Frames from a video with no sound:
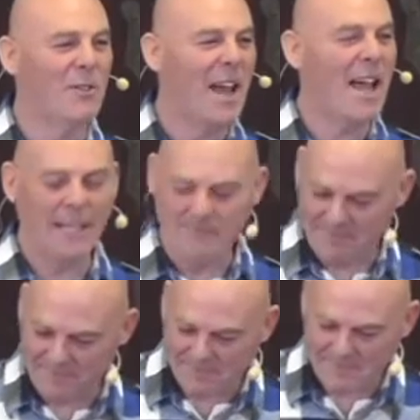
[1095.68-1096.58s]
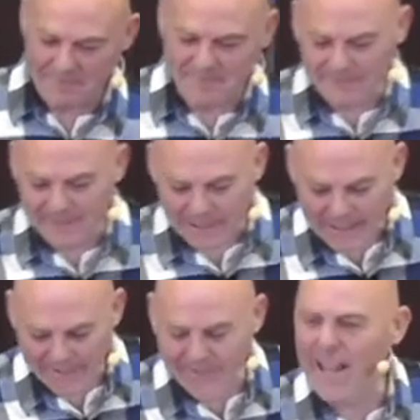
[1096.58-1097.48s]
there.
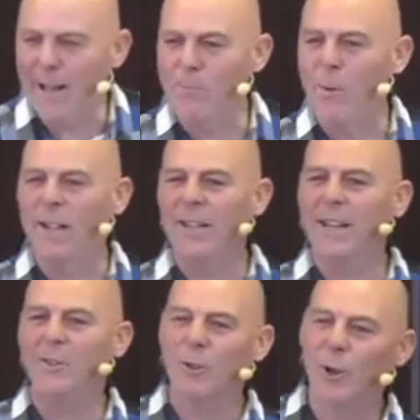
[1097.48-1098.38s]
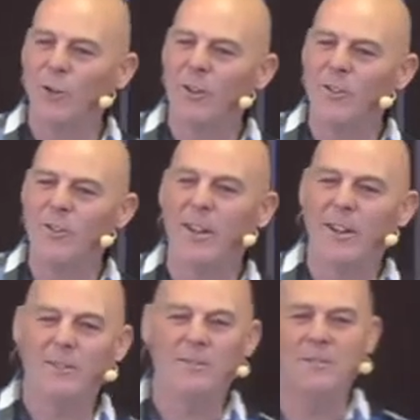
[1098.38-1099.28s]
Denim went years ago, didn't it?